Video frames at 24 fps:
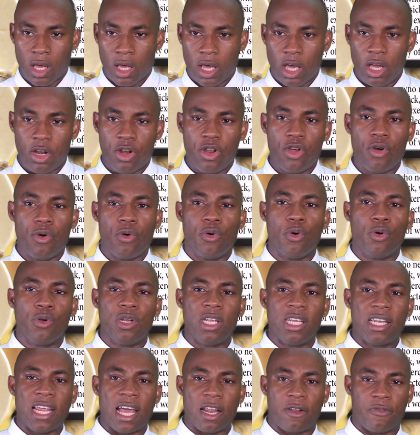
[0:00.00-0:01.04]
He knew who
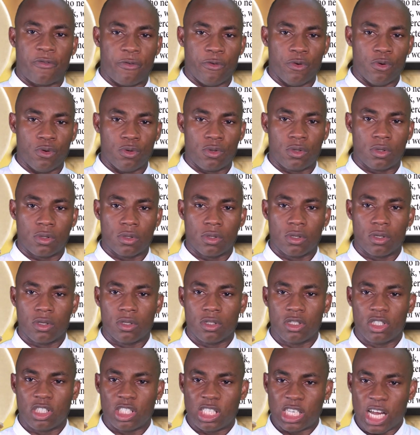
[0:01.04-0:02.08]
needed food,
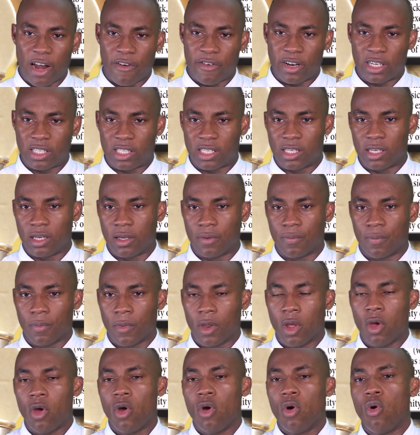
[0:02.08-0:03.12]
charity,
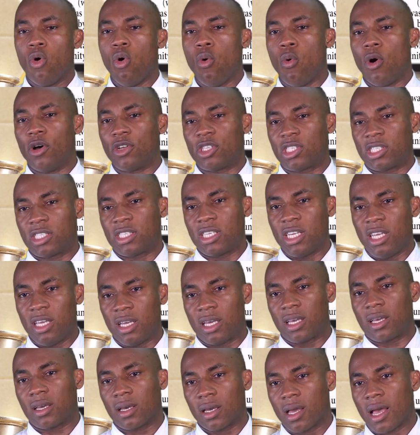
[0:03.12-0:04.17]
who was
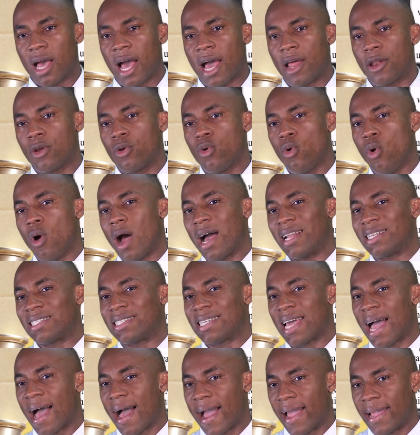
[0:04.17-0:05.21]
sick, and who had
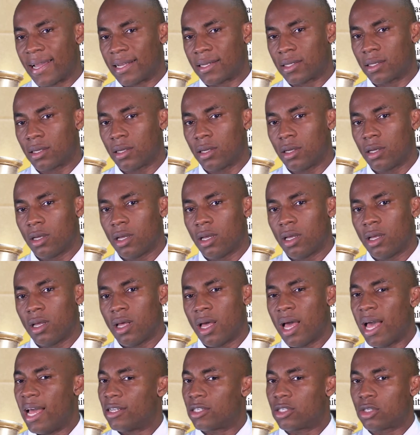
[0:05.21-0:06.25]
died,
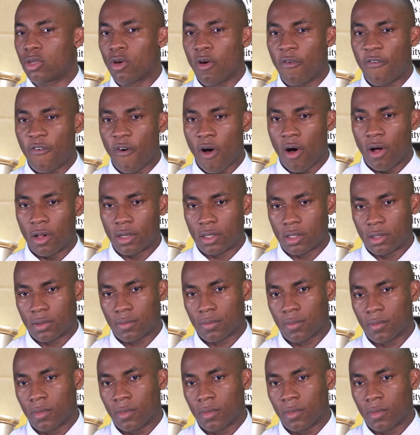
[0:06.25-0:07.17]
and so forth.